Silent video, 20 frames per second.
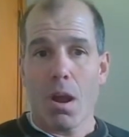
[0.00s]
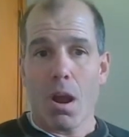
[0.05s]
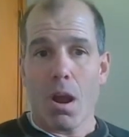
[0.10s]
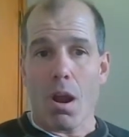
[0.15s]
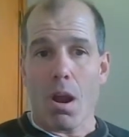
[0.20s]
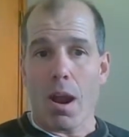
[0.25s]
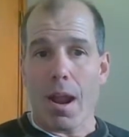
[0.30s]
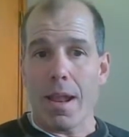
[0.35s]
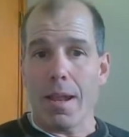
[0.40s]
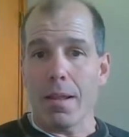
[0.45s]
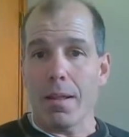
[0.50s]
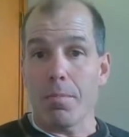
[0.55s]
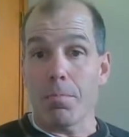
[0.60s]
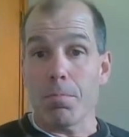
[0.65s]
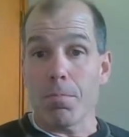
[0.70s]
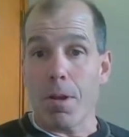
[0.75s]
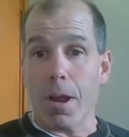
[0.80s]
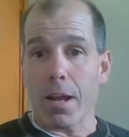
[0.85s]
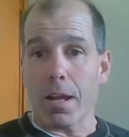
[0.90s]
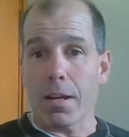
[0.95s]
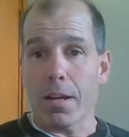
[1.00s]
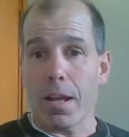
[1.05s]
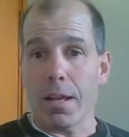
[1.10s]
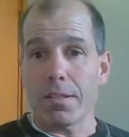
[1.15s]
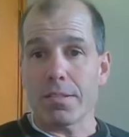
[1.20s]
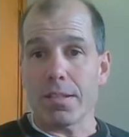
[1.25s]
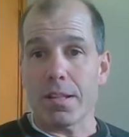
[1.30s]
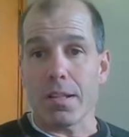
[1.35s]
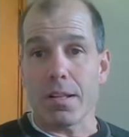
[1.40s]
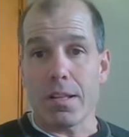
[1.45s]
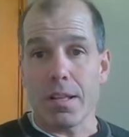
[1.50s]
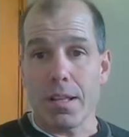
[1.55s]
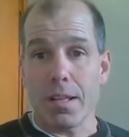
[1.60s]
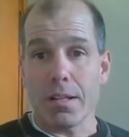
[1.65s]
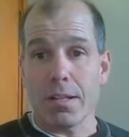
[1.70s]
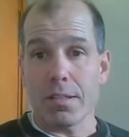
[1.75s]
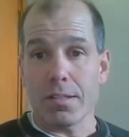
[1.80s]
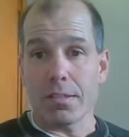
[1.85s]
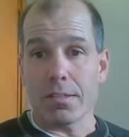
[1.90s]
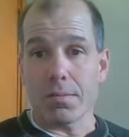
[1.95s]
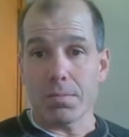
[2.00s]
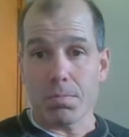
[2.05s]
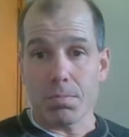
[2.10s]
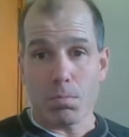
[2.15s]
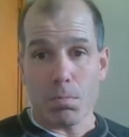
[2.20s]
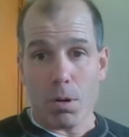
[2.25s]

All right, and recognize that it is